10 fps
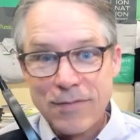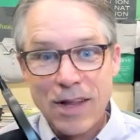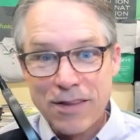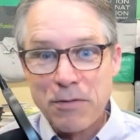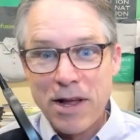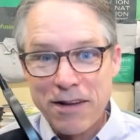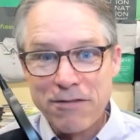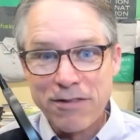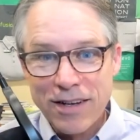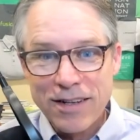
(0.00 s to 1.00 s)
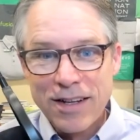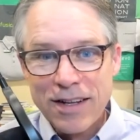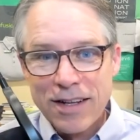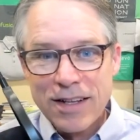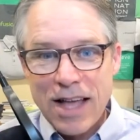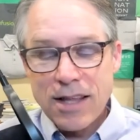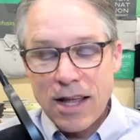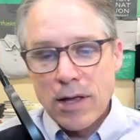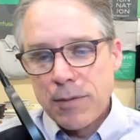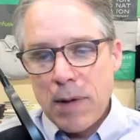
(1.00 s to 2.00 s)
It's way different. Yeah.
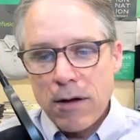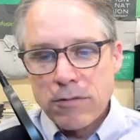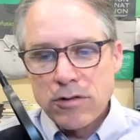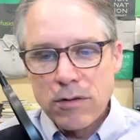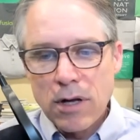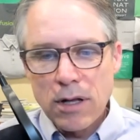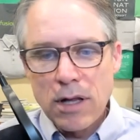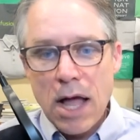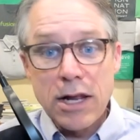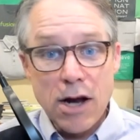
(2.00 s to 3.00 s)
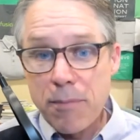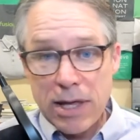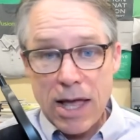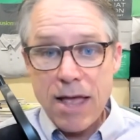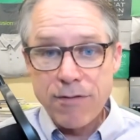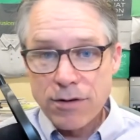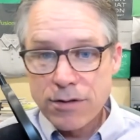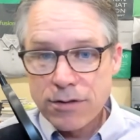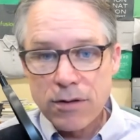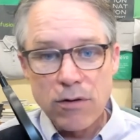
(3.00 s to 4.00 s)
And it's about aligning our
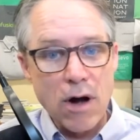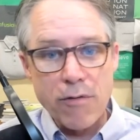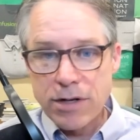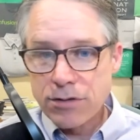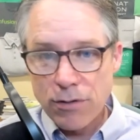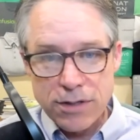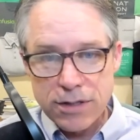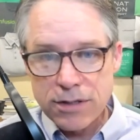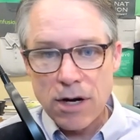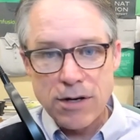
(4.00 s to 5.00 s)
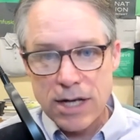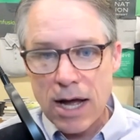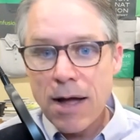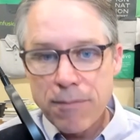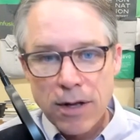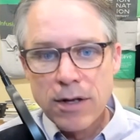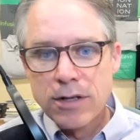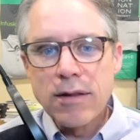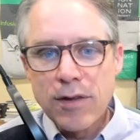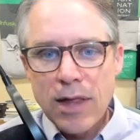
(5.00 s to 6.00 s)
behaviors or our resources, our time
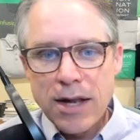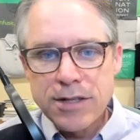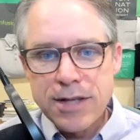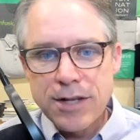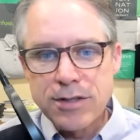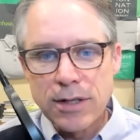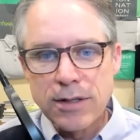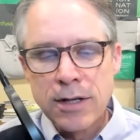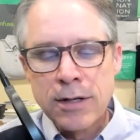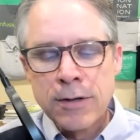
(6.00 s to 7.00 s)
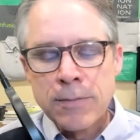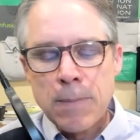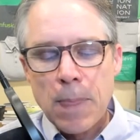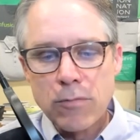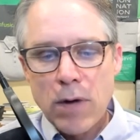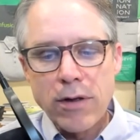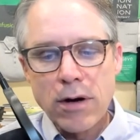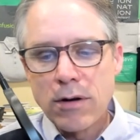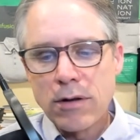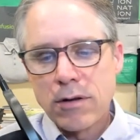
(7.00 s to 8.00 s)
to that intention.
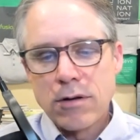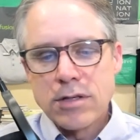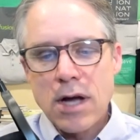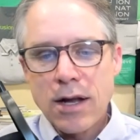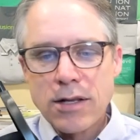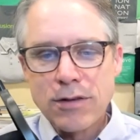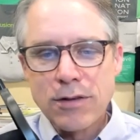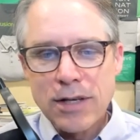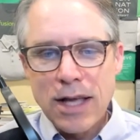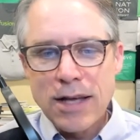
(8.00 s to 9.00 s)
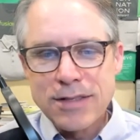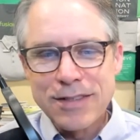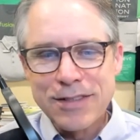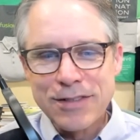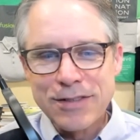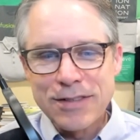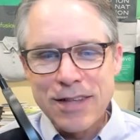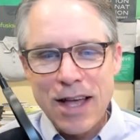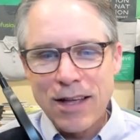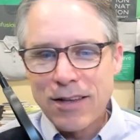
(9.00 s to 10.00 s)
Whether you're talking to a guest who's
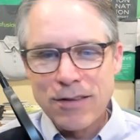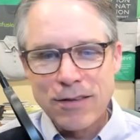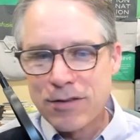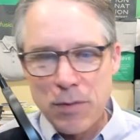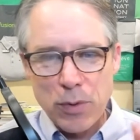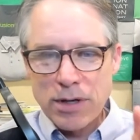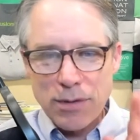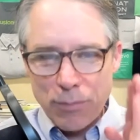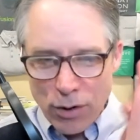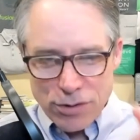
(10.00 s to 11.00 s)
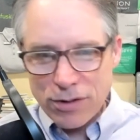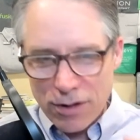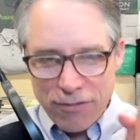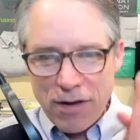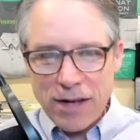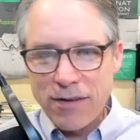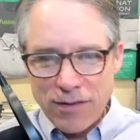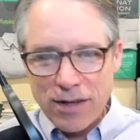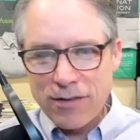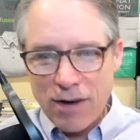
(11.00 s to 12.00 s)
like super into personal
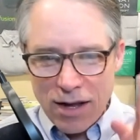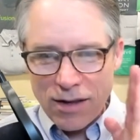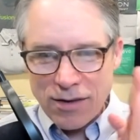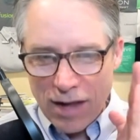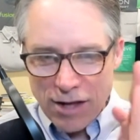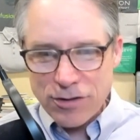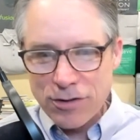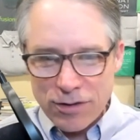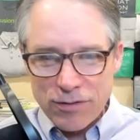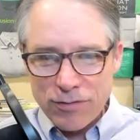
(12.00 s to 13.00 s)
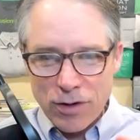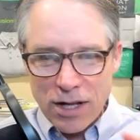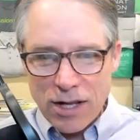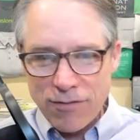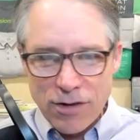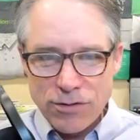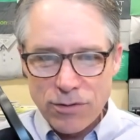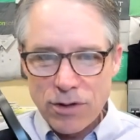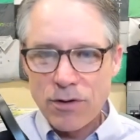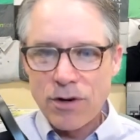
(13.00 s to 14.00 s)
effectiveness, right? Intentional for an
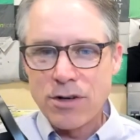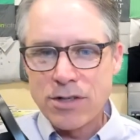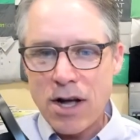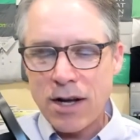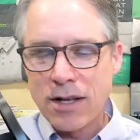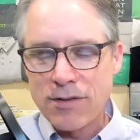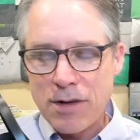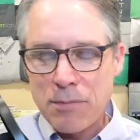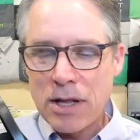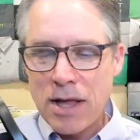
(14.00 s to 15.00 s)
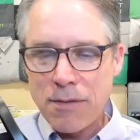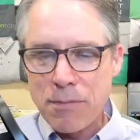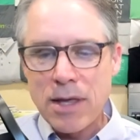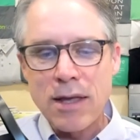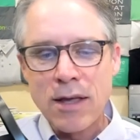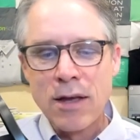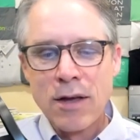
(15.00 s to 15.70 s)
individual, or you're talking to somebody like me